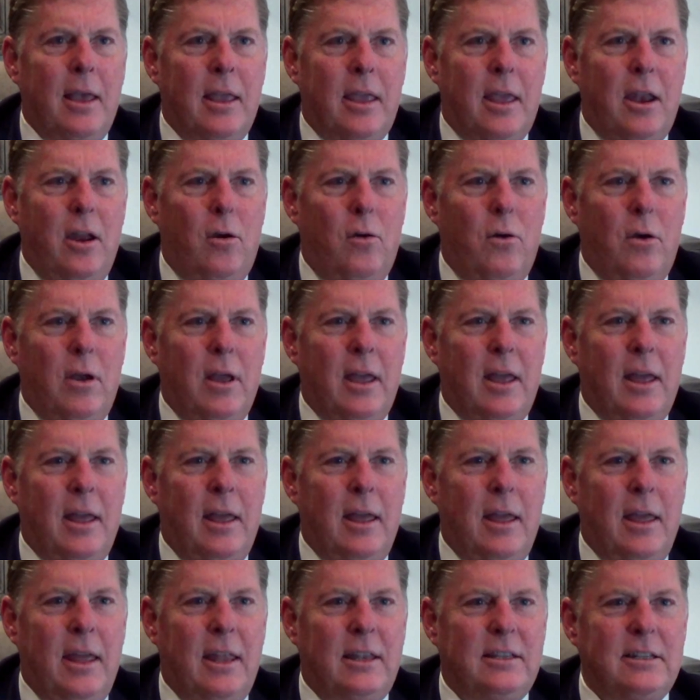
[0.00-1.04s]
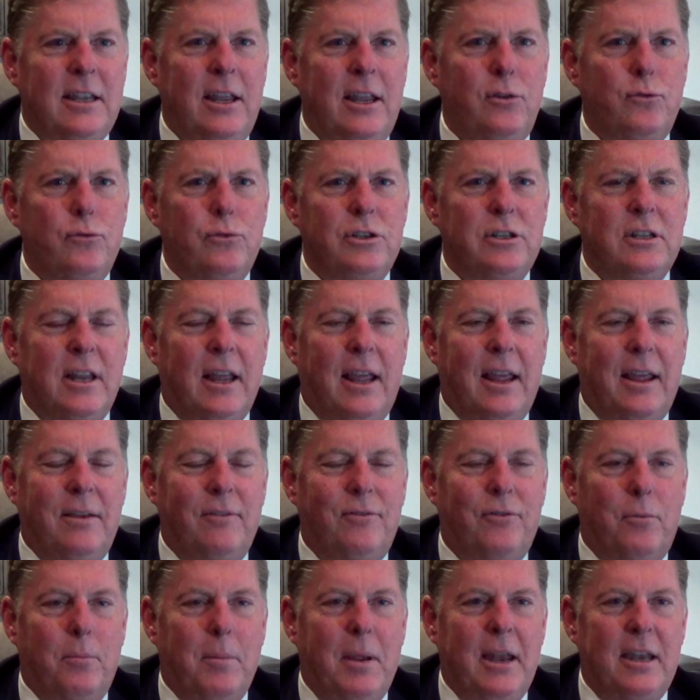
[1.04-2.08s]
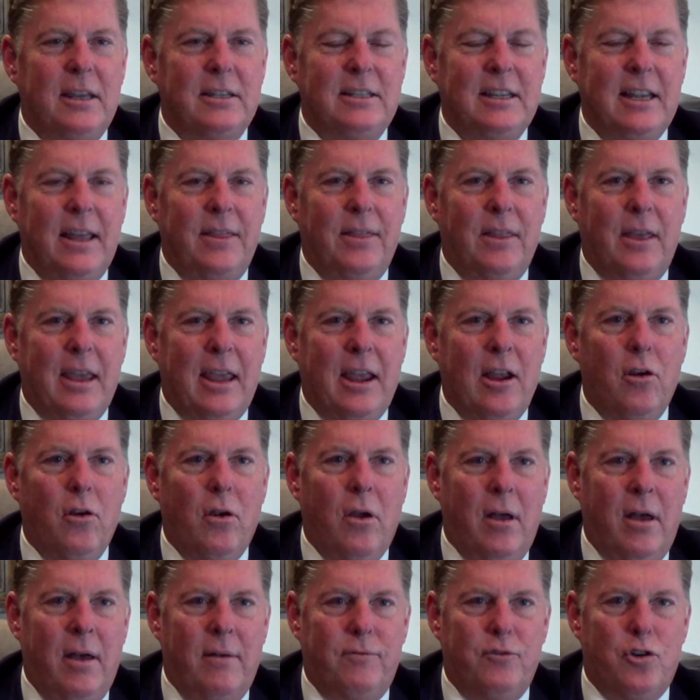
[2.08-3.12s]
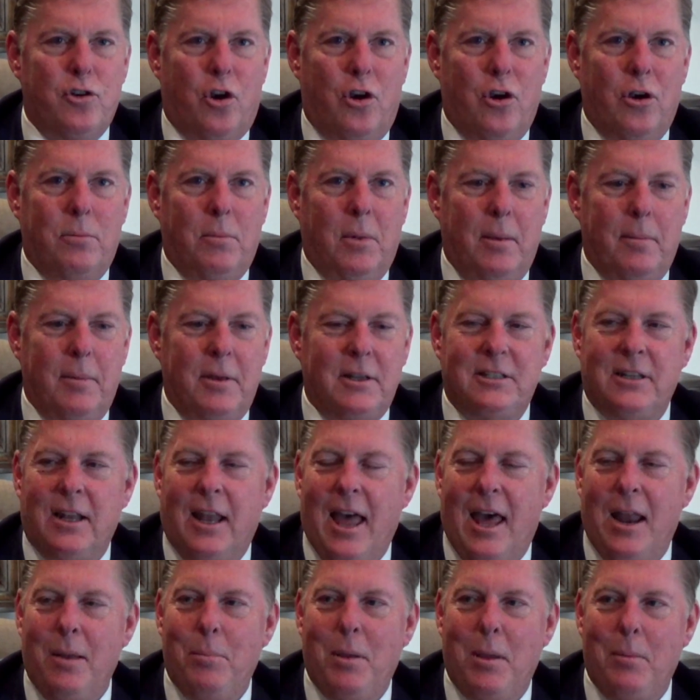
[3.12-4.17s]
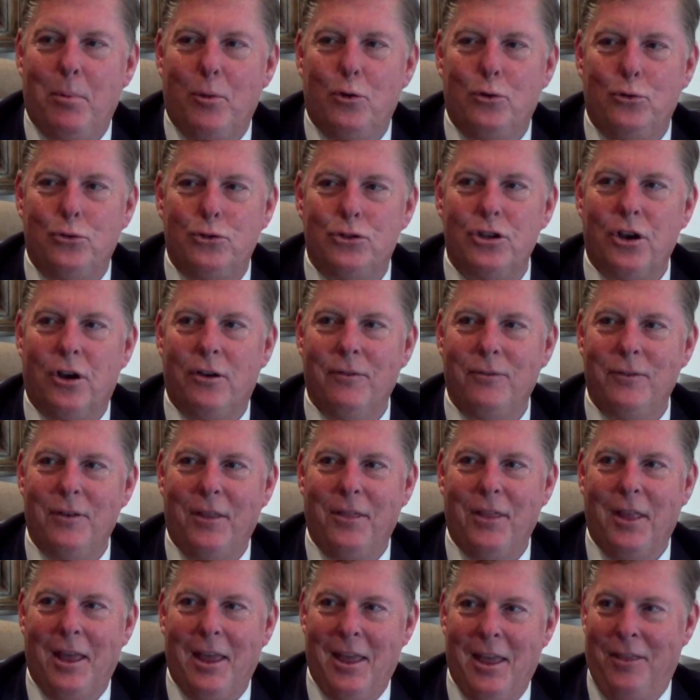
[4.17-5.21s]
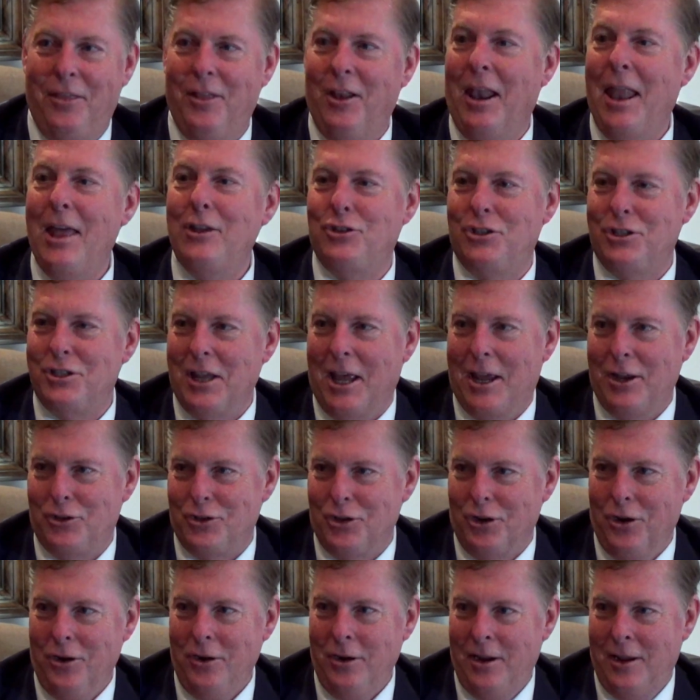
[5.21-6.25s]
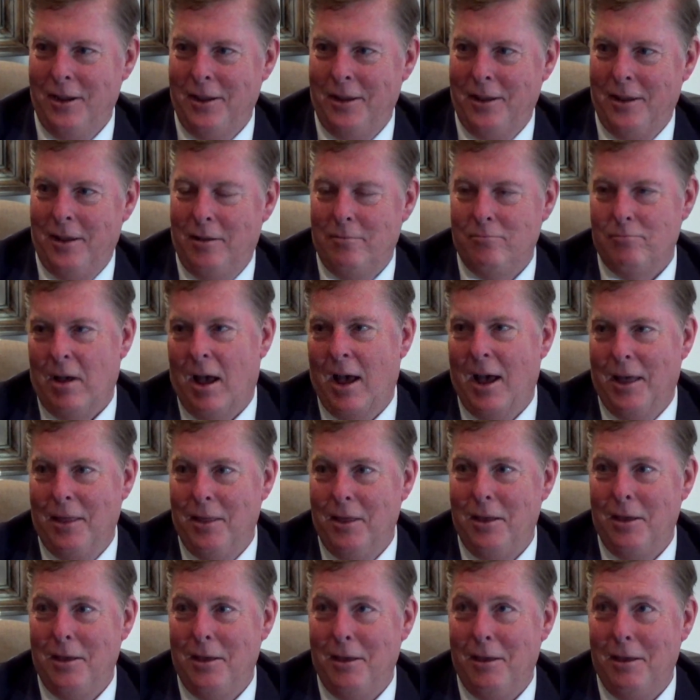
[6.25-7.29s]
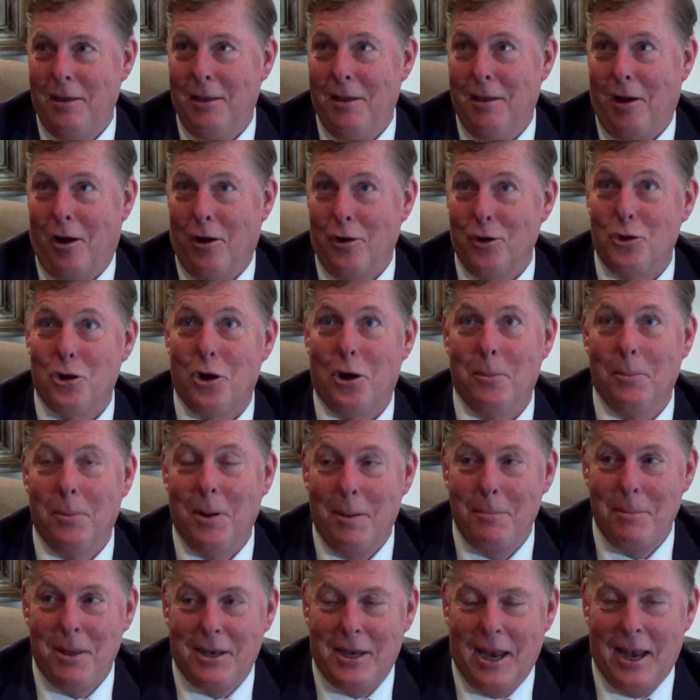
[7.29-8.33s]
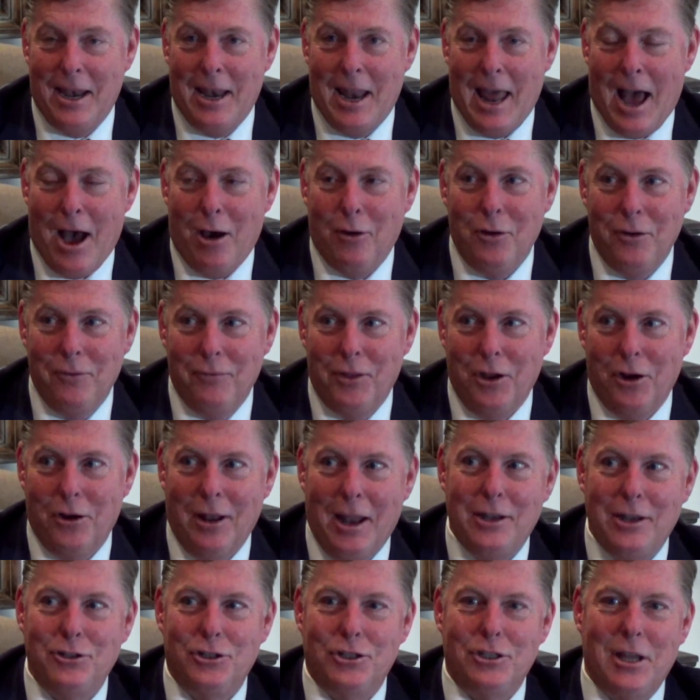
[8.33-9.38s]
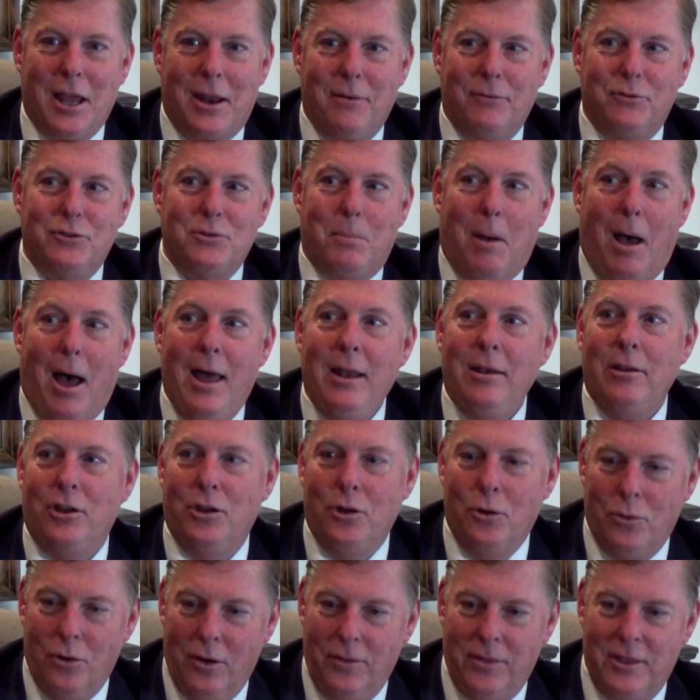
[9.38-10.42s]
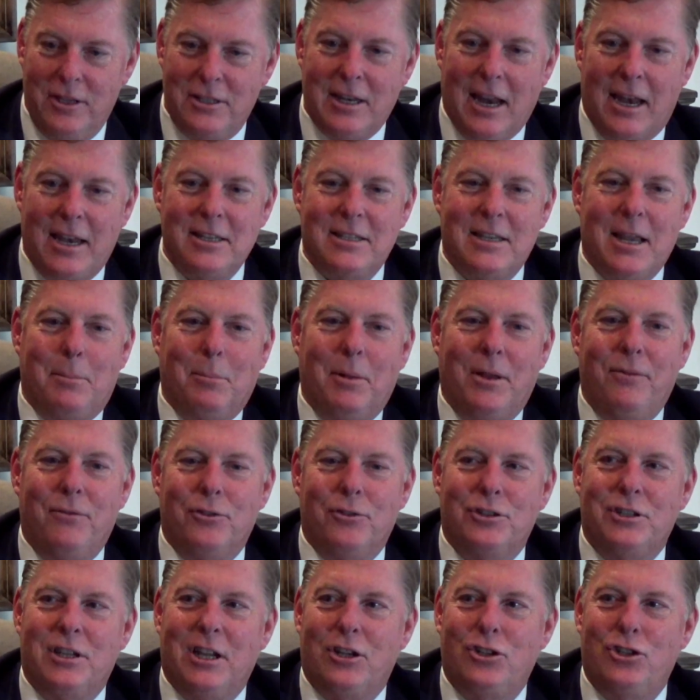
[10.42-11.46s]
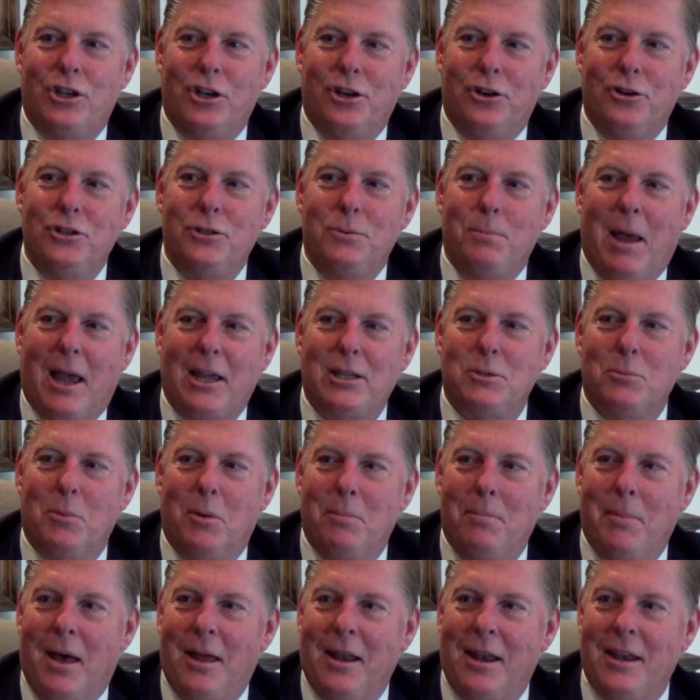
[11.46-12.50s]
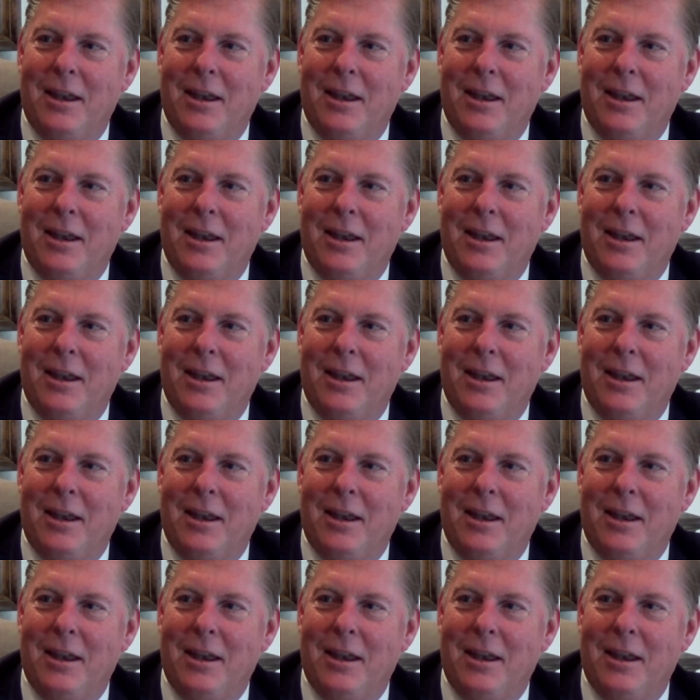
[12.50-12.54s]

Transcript: it's interesting for me to see in the era of term limits, a lot of people who served in the legislature uh, are term limited out of their legislative spot. You were in the state assembly for 6 years, maximum amount